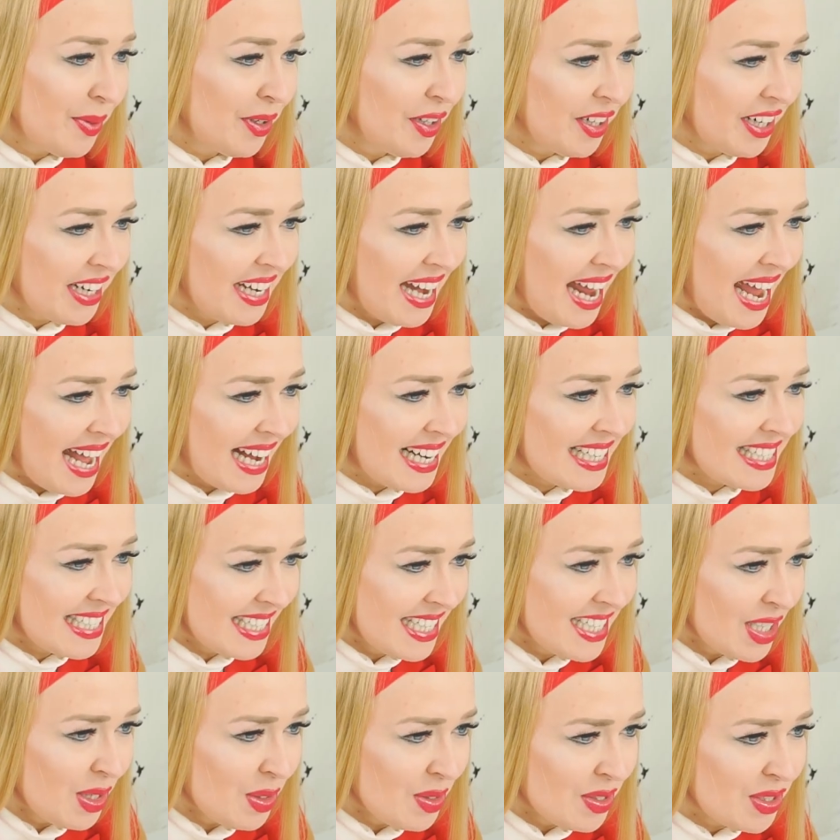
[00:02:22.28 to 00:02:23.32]
American
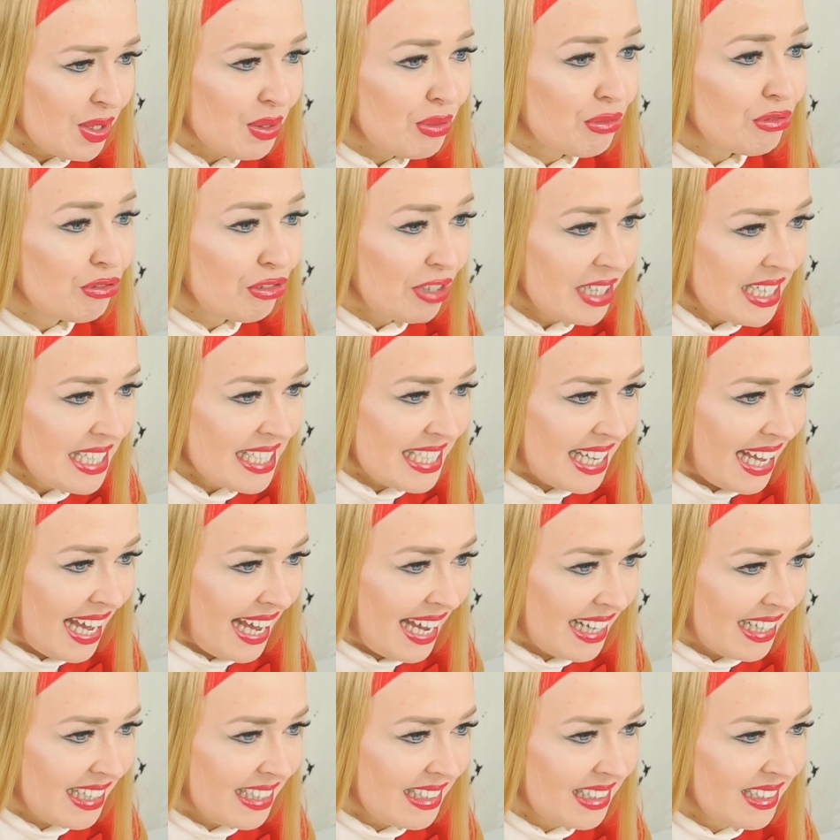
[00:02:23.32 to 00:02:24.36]
accent is also
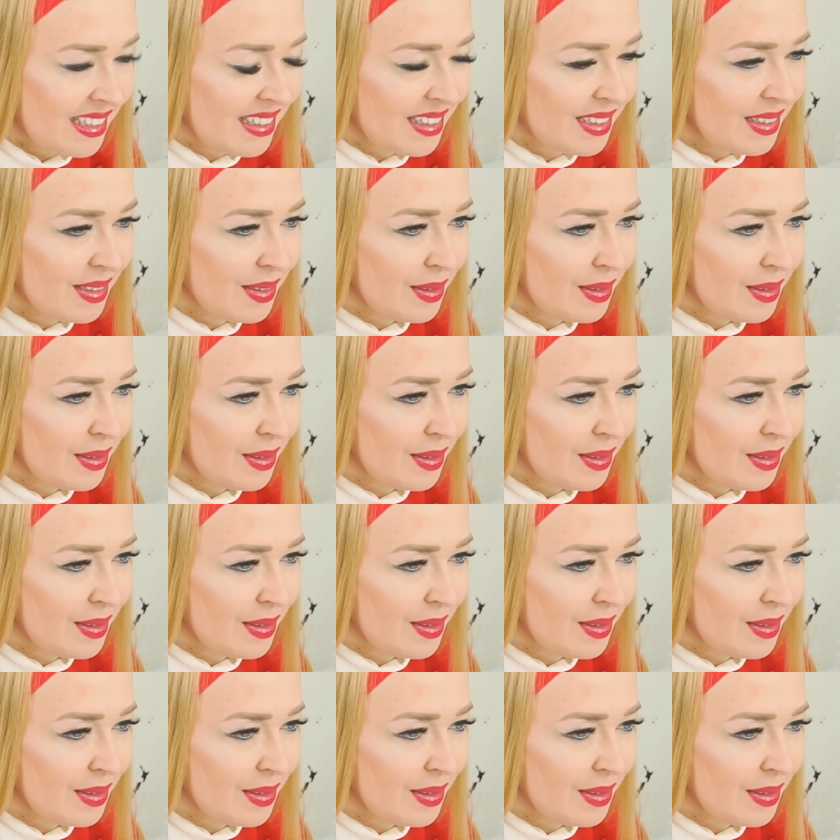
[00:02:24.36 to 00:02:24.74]
retail.